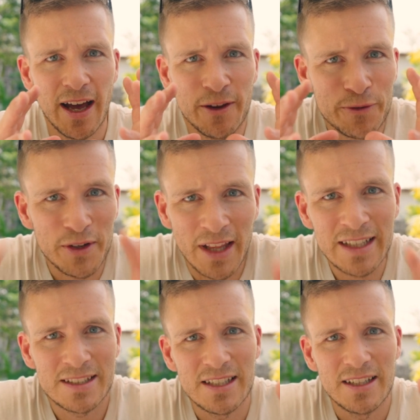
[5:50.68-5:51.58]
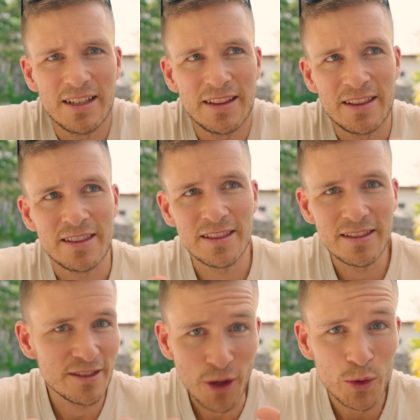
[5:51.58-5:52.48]
and for that,
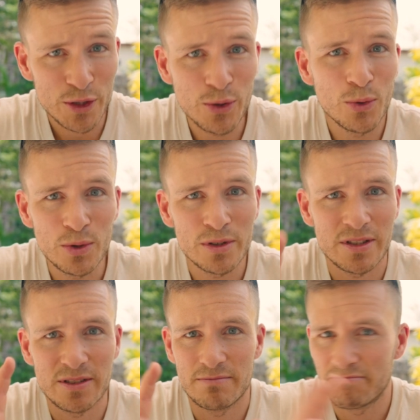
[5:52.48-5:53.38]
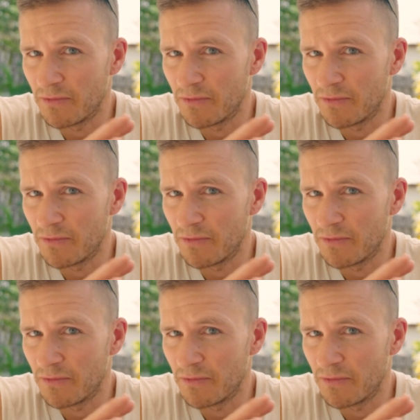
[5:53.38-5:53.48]
those tools,